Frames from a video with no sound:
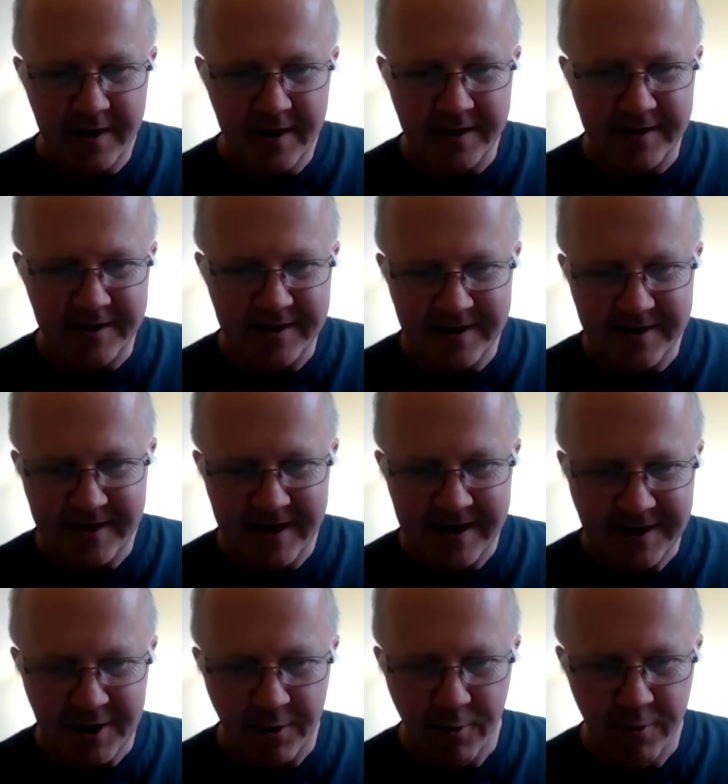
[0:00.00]
and
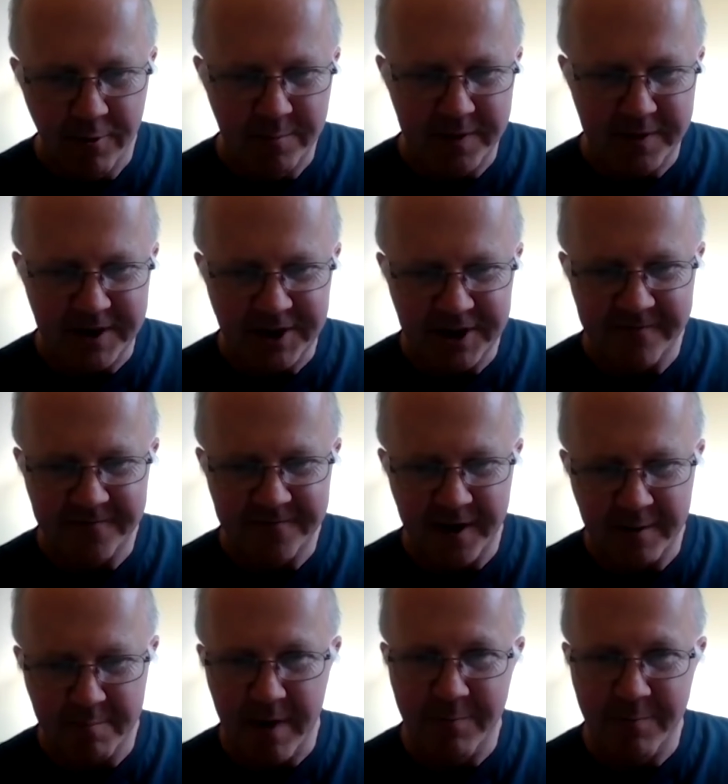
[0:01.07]
is home in the
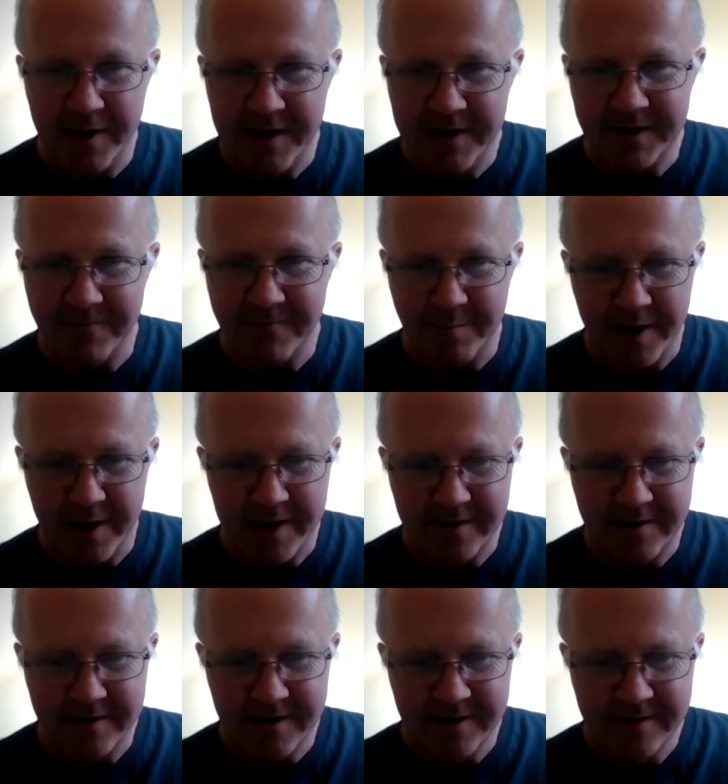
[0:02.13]
shifting memories of the
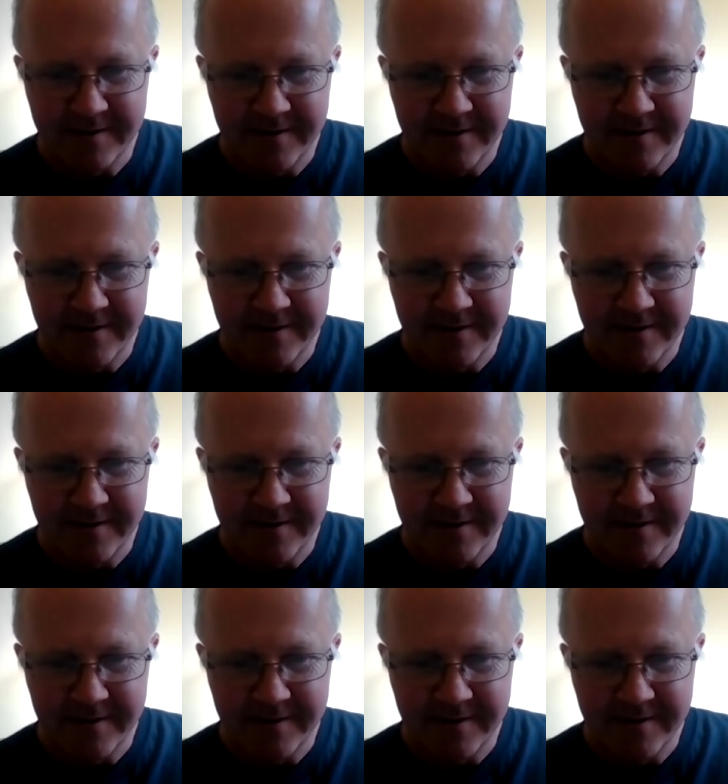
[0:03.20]
mind,